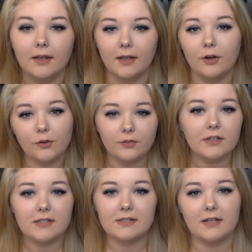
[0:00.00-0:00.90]
and hopefully
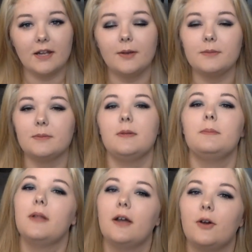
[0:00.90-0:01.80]
this can help some people
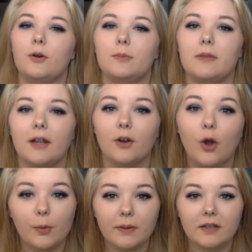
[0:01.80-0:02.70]
at home that are
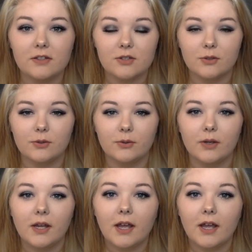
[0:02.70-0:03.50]
hoping to